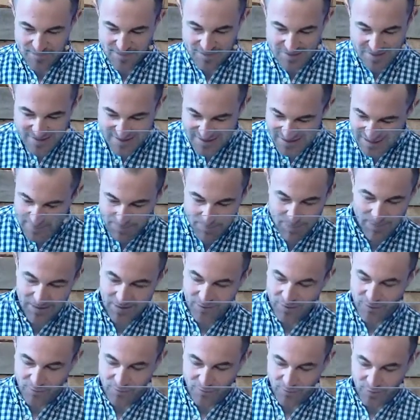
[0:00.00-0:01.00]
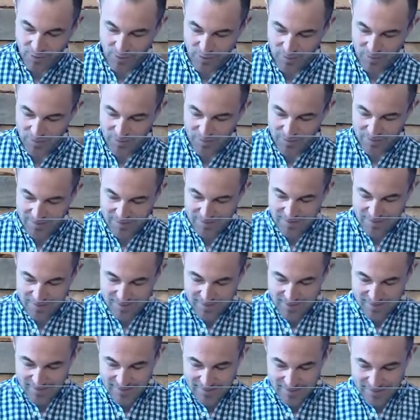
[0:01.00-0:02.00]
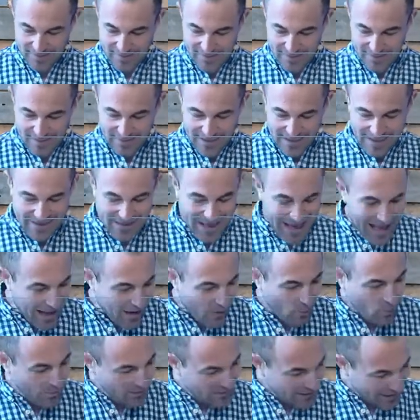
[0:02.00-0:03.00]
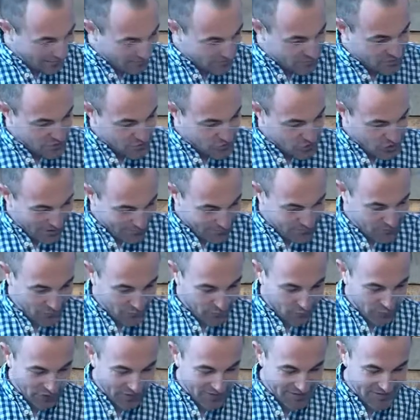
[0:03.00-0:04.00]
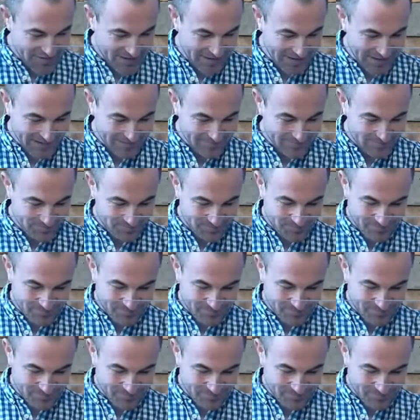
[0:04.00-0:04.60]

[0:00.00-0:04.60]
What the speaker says: skipping through. And now we come to chapter 13.